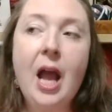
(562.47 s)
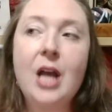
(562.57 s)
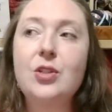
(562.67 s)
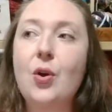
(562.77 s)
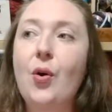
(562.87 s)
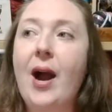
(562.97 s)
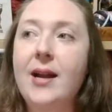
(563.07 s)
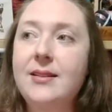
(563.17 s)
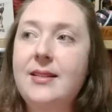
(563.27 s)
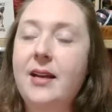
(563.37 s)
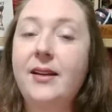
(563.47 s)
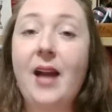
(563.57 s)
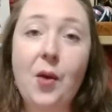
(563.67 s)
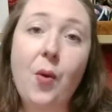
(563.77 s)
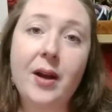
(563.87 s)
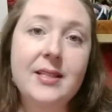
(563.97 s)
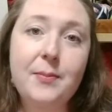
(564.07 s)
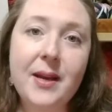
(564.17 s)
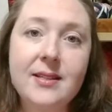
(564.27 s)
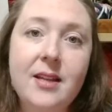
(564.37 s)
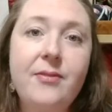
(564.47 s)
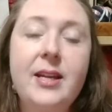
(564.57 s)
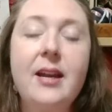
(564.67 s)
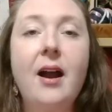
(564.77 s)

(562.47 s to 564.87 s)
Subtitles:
So I decided I wanted to make a stuffy.